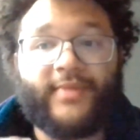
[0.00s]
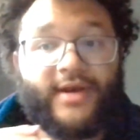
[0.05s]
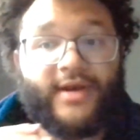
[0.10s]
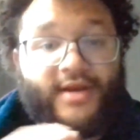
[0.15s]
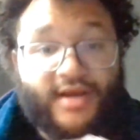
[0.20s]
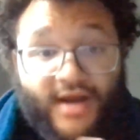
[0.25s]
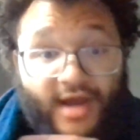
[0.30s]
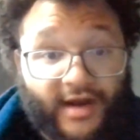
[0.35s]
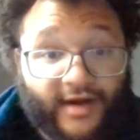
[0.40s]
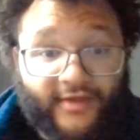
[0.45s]
But
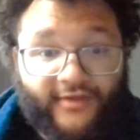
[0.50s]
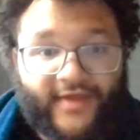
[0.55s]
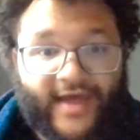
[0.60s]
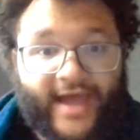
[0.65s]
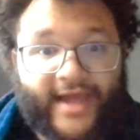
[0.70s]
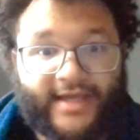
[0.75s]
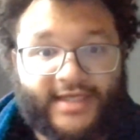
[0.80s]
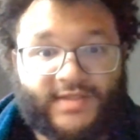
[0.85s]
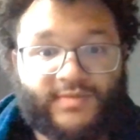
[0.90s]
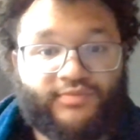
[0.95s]
none of
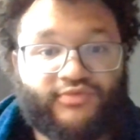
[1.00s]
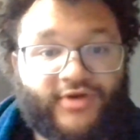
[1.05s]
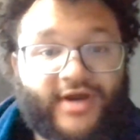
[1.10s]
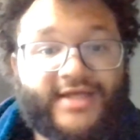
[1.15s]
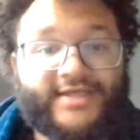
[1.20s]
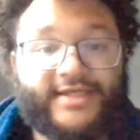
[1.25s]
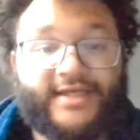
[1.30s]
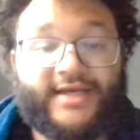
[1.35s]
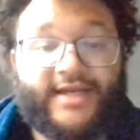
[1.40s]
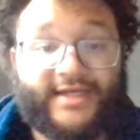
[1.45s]
that is
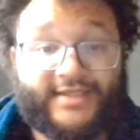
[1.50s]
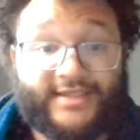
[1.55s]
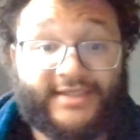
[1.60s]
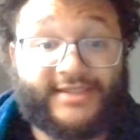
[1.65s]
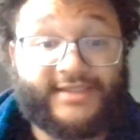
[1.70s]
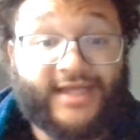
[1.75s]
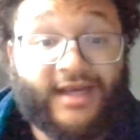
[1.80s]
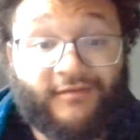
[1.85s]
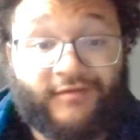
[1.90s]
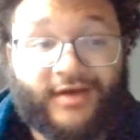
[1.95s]
present
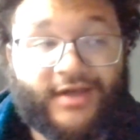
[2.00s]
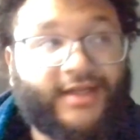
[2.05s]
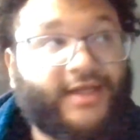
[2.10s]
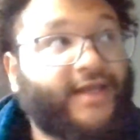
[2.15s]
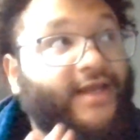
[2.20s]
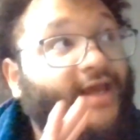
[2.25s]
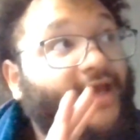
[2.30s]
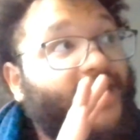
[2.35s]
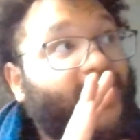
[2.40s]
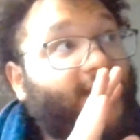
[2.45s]

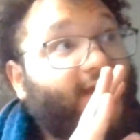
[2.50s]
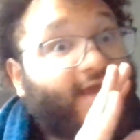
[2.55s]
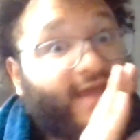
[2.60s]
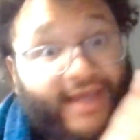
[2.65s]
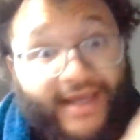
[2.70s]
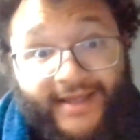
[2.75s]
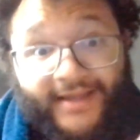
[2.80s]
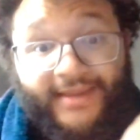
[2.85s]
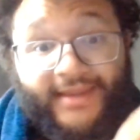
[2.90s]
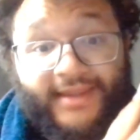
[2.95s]
necessarily
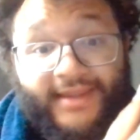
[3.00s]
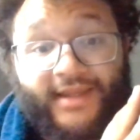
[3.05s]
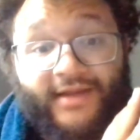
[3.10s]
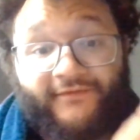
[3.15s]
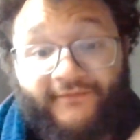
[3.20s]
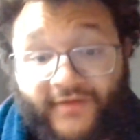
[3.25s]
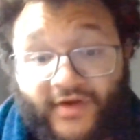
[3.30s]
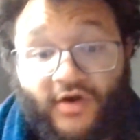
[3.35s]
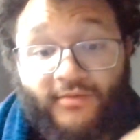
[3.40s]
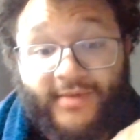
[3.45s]
in the
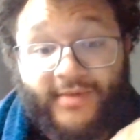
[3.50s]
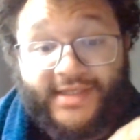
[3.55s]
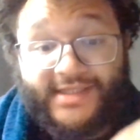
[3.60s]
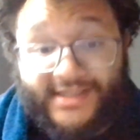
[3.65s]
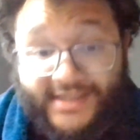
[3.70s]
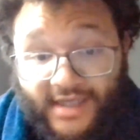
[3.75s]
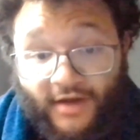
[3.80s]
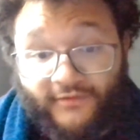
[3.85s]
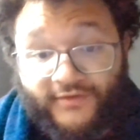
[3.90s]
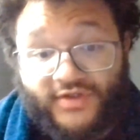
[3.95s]
film
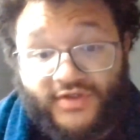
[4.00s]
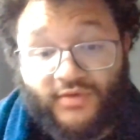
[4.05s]
itself.